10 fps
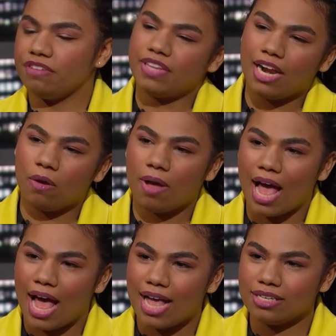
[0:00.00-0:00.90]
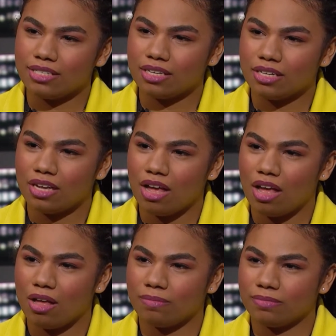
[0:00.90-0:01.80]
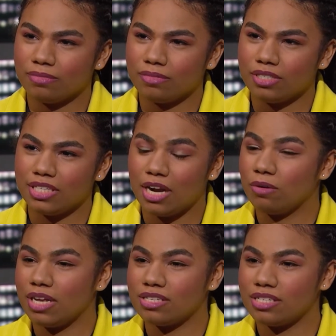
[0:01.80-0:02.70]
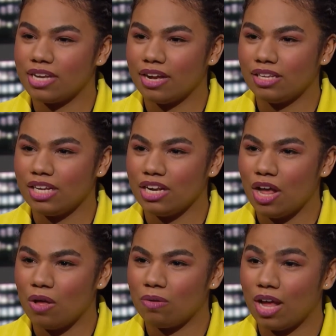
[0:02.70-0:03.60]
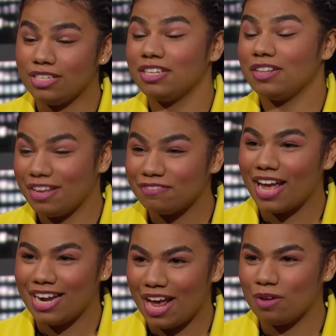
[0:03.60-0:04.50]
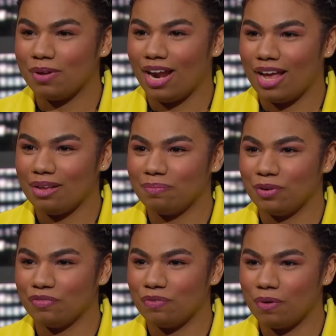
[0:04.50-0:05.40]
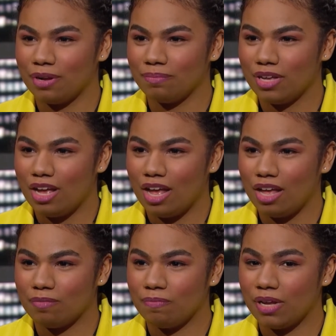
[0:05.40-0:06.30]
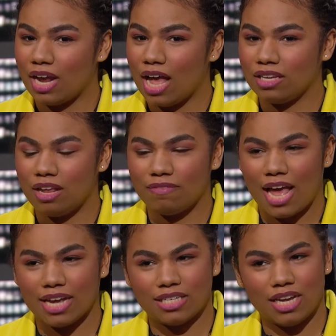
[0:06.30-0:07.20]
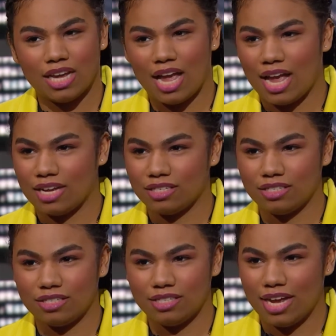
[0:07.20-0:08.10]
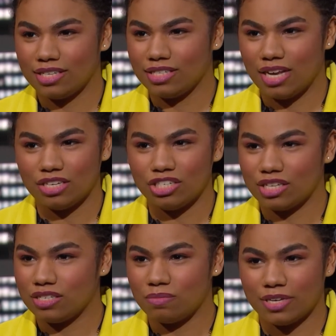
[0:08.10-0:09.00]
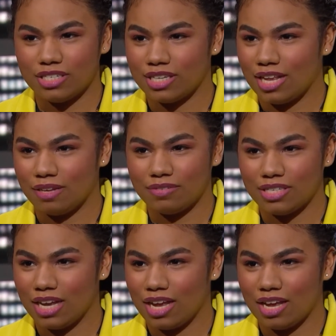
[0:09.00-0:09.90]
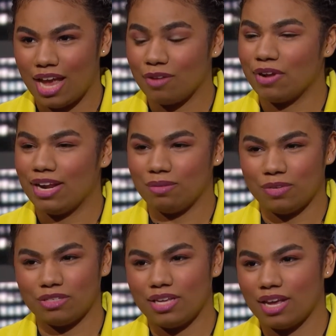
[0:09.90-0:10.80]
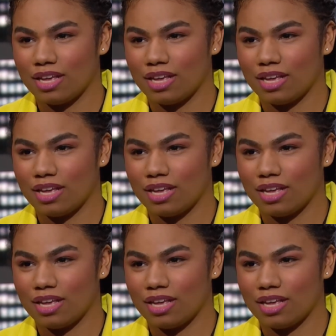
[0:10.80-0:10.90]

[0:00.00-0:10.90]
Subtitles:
If they don't ask, they don't necessarily know until they find out when I perform. But I love acting and dancing just as much as I love singing and writing music.